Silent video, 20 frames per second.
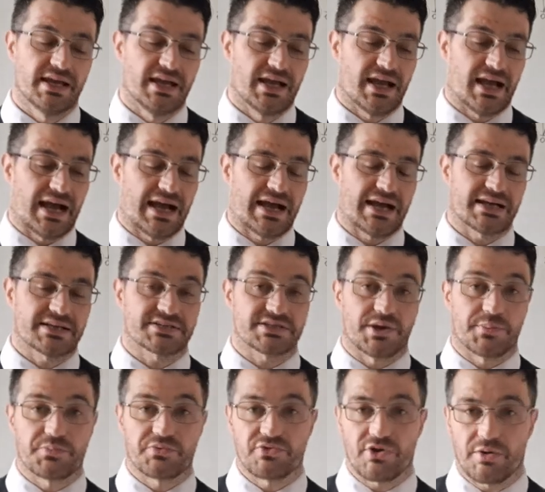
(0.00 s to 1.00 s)
at a
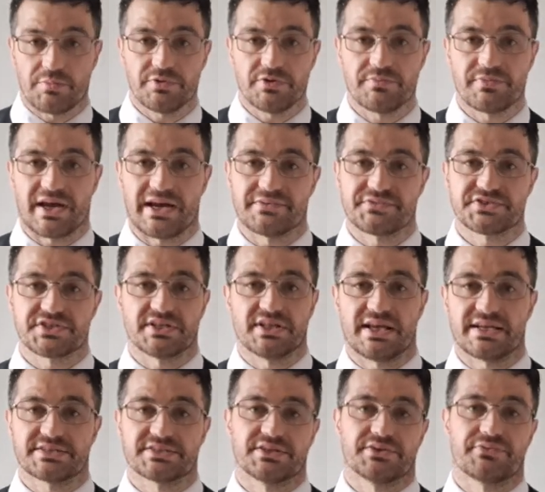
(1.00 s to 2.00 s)
problem that I've
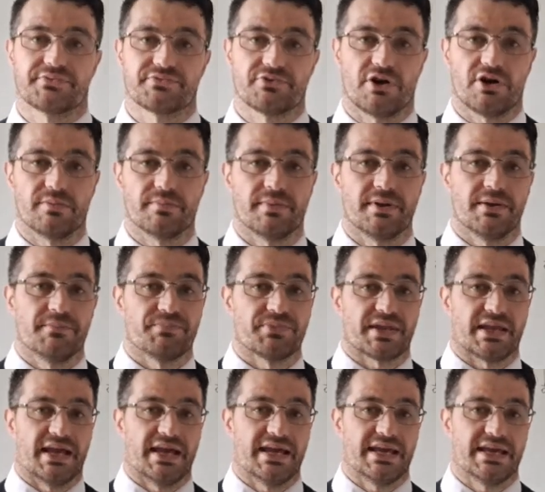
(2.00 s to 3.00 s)
selected from
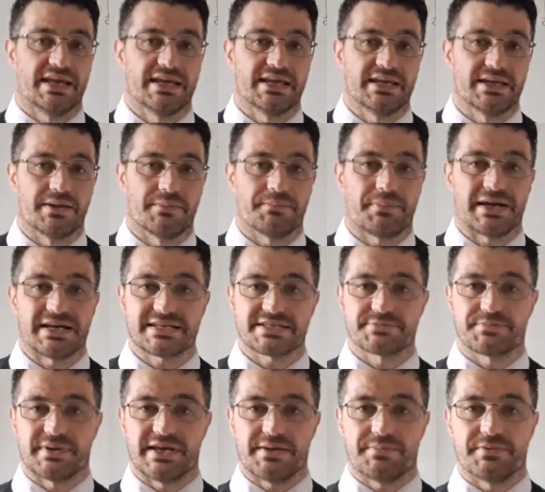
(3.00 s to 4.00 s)
a past
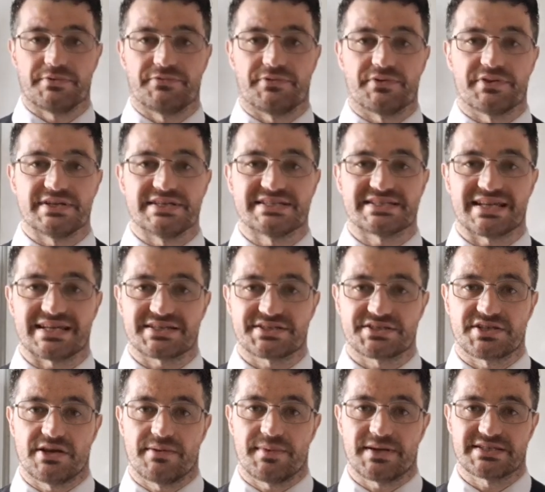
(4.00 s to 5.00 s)
paper for the 6th
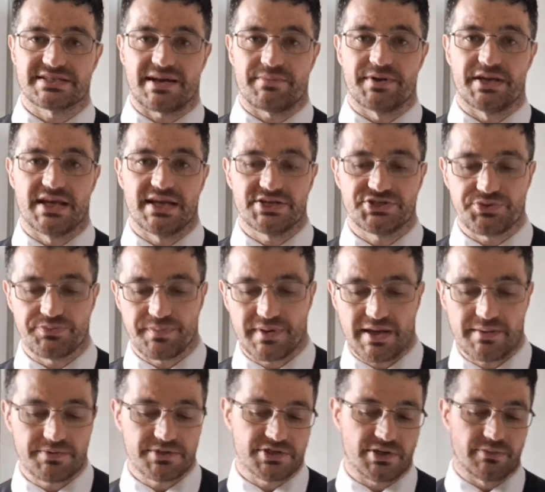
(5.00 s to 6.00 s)
term examination
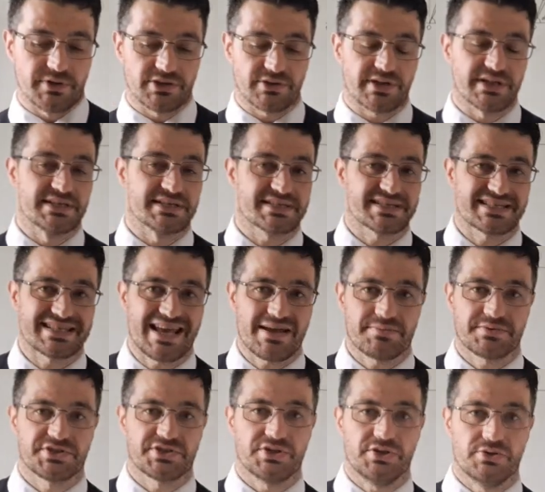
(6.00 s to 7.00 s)
paper. So we're looking at step
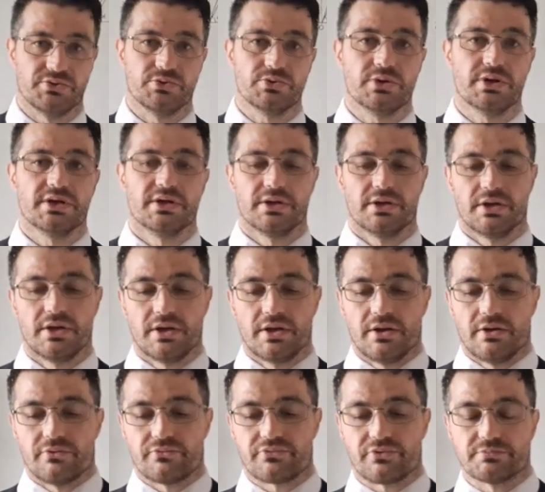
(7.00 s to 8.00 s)
2
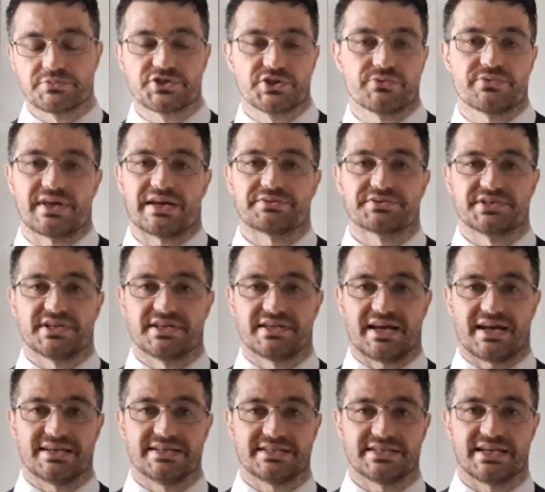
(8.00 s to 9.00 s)
from
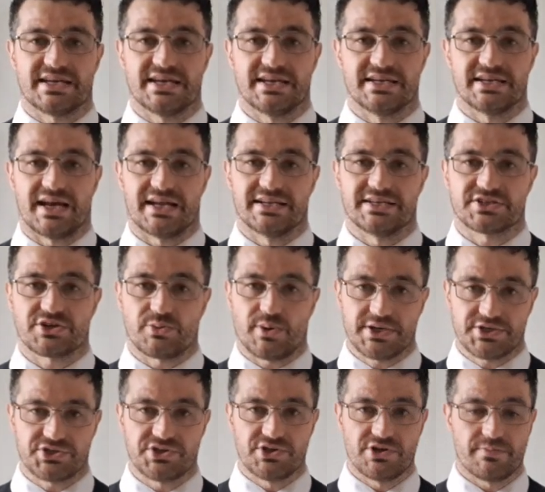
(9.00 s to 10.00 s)
2019 and it's
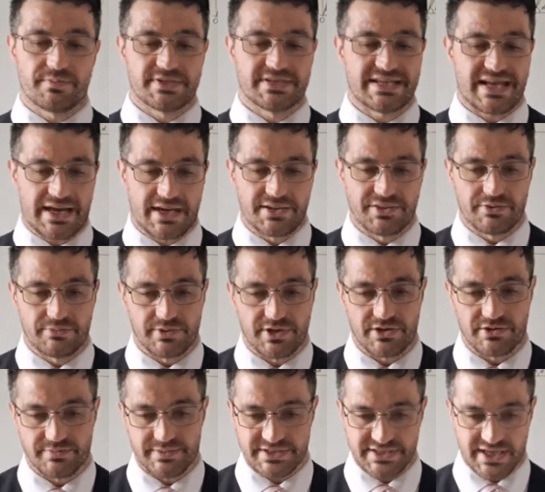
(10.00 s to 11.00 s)
question number 9 that we're going to
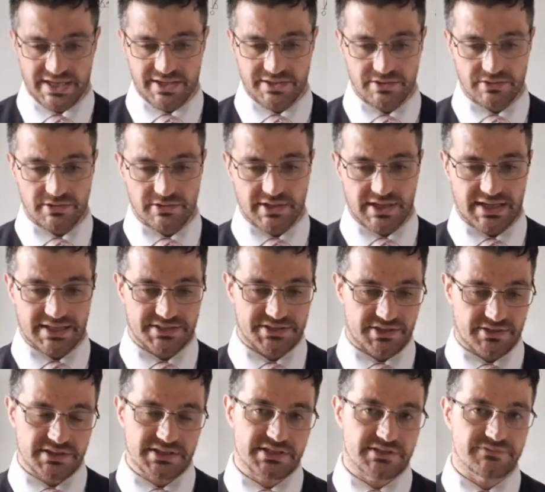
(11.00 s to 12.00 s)
be taking a look at. So
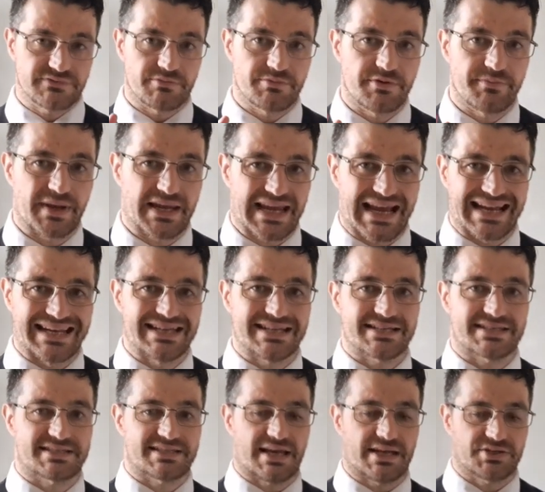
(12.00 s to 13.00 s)
this is from the mechanics
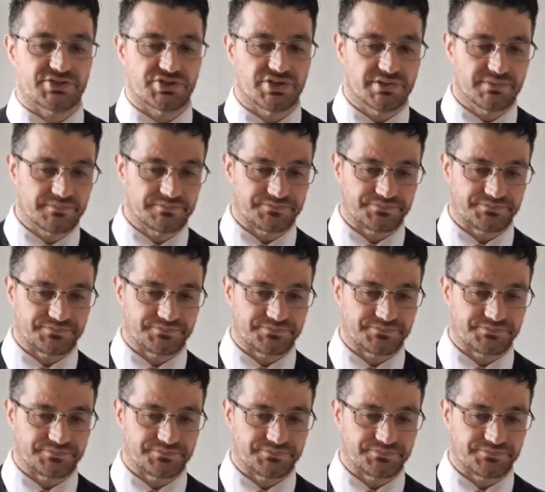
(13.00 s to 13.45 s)
section.